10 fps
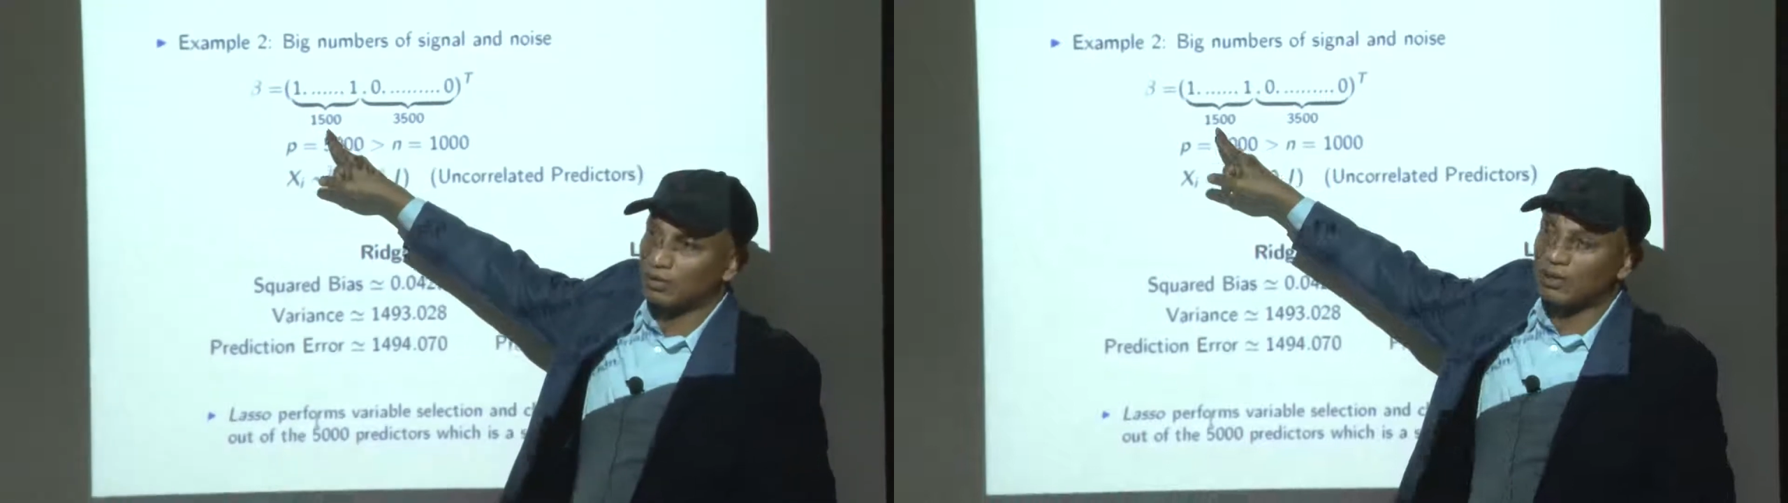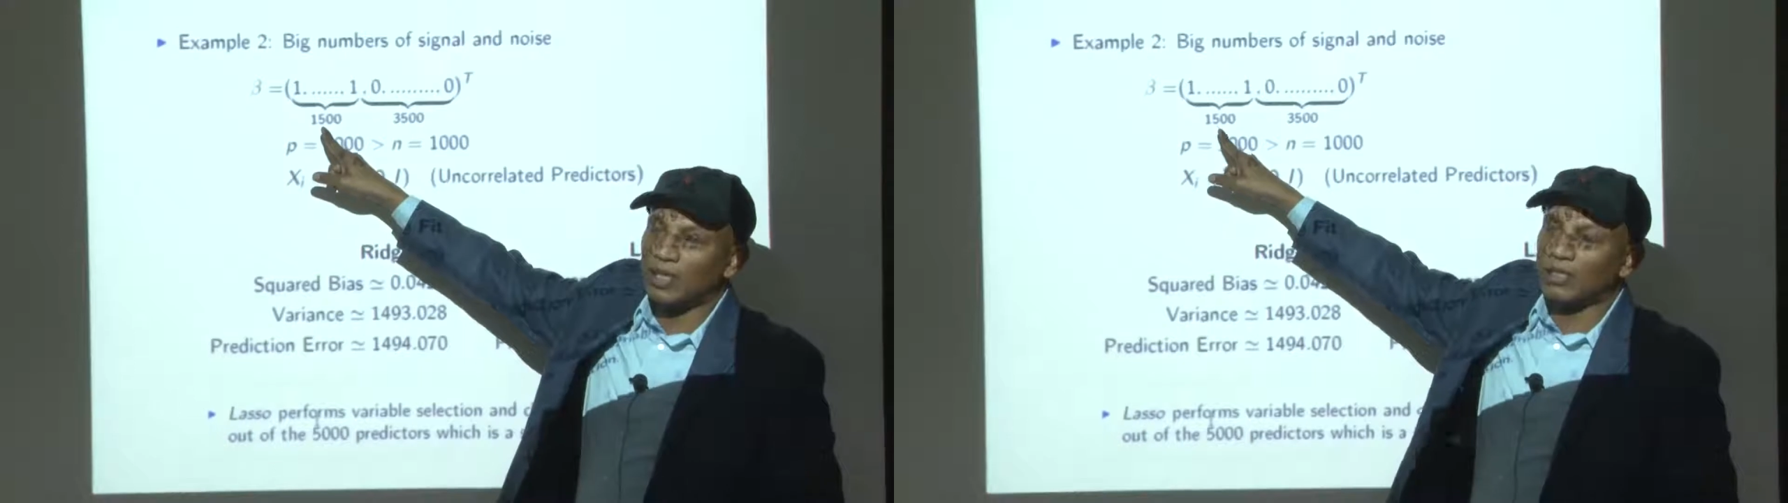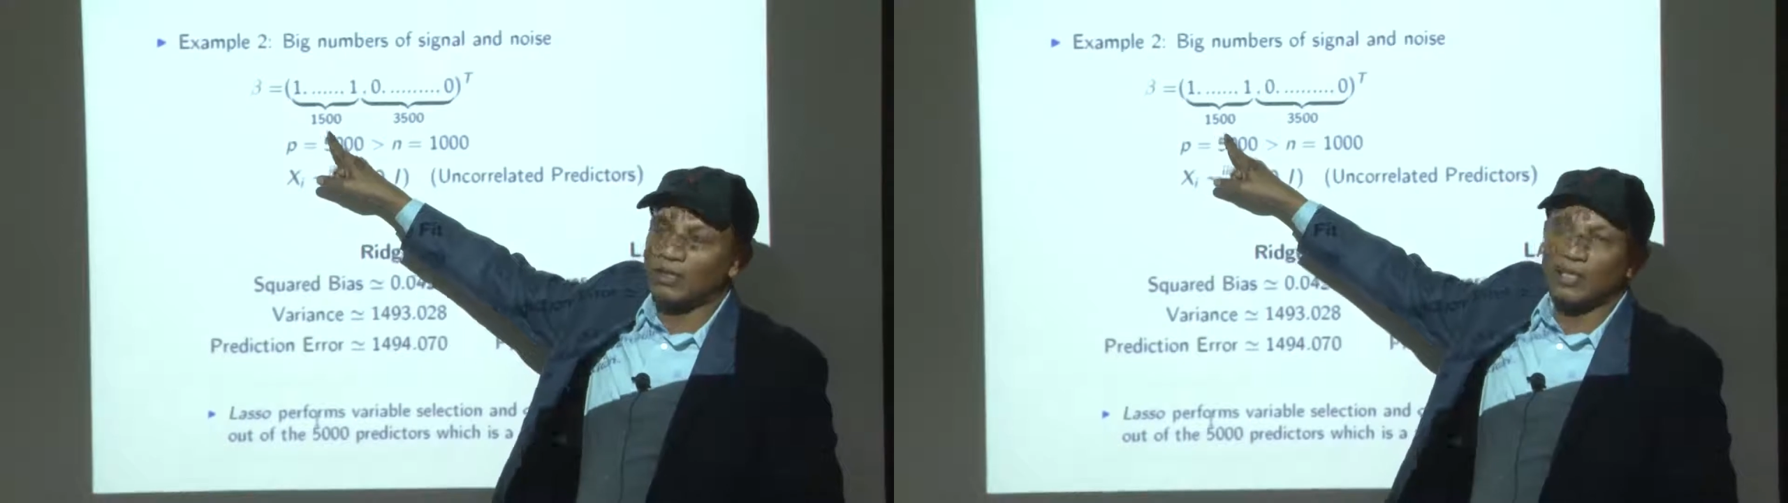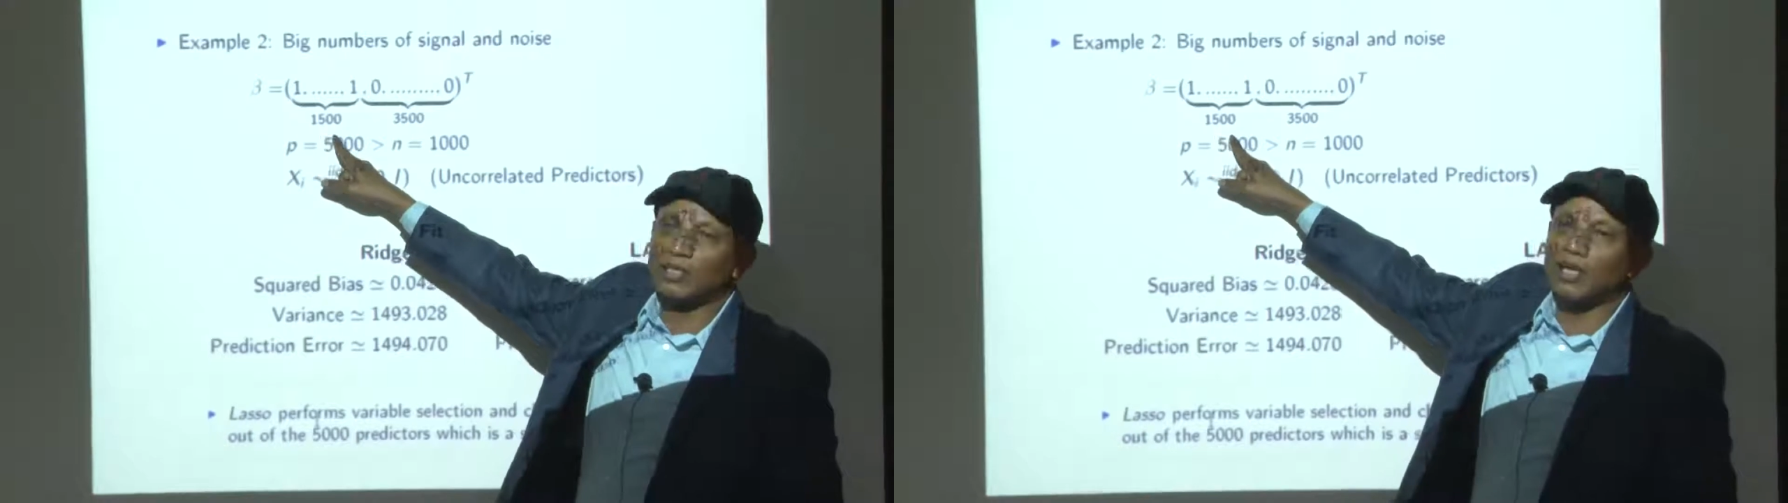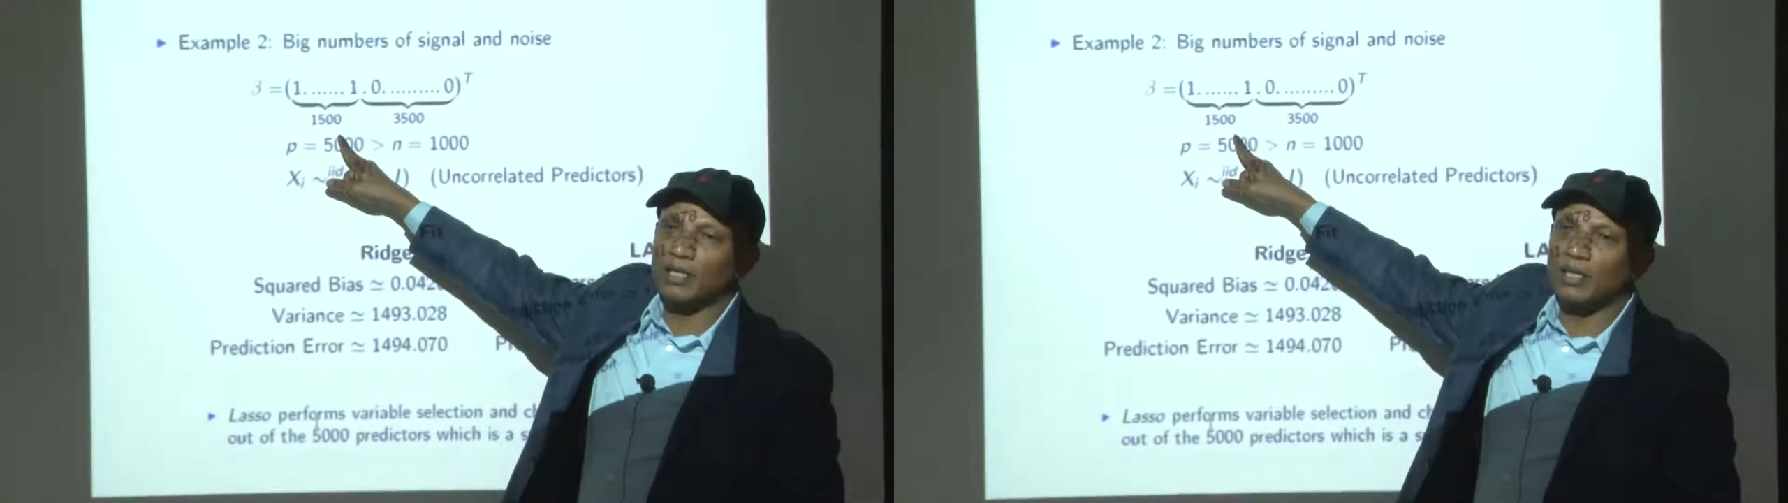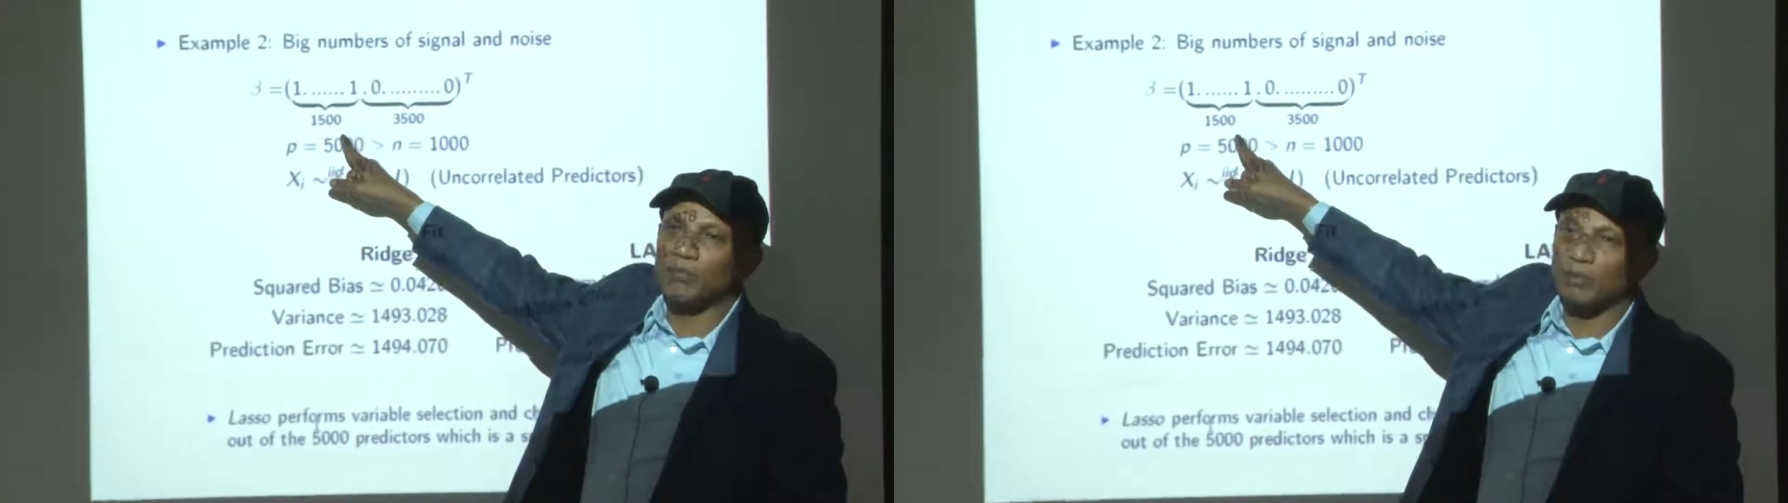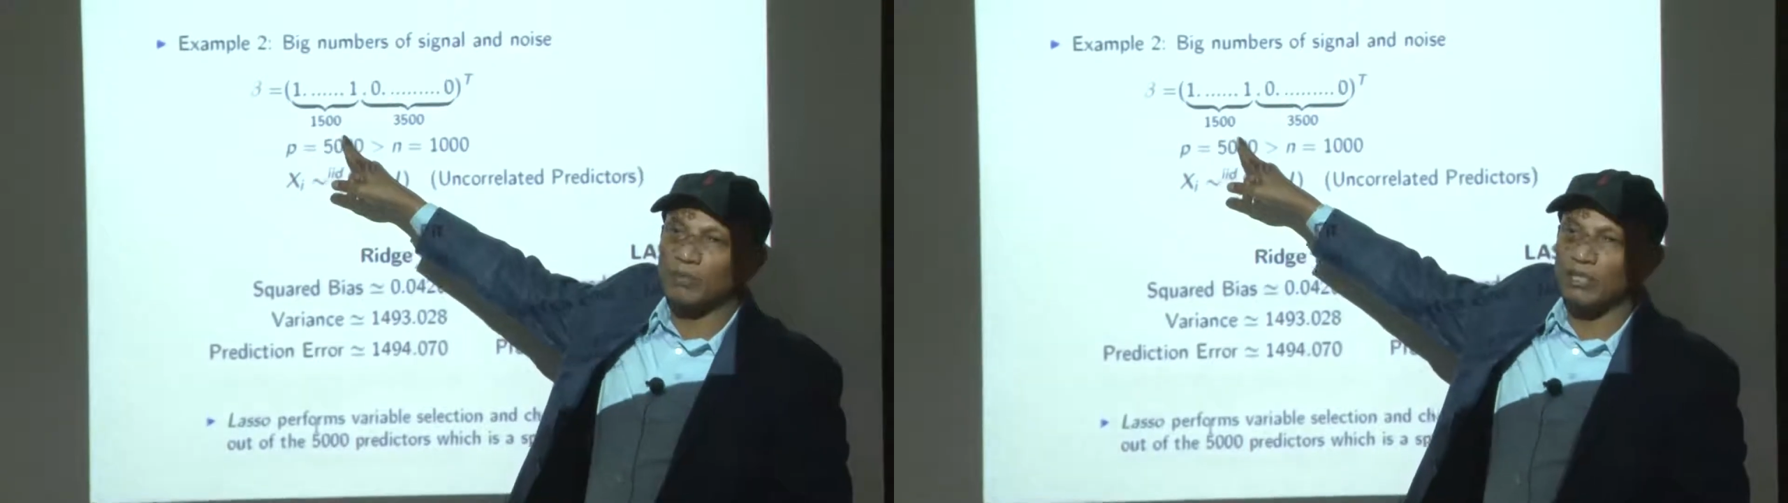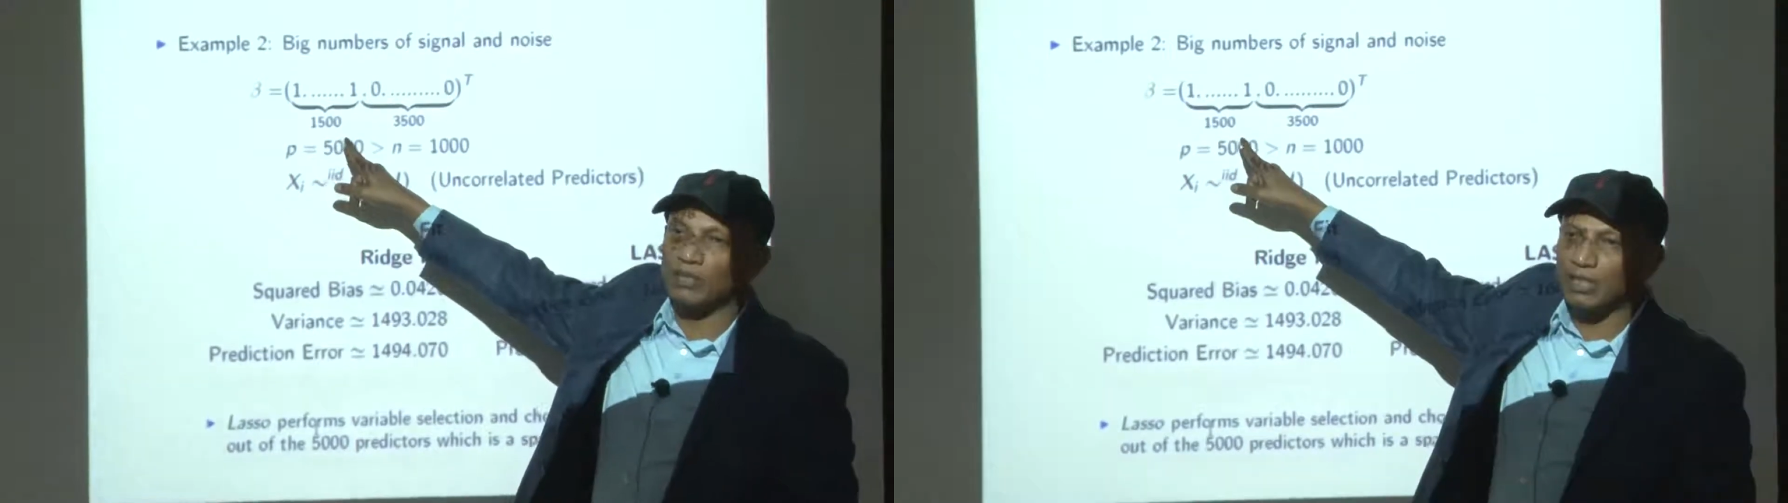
1,350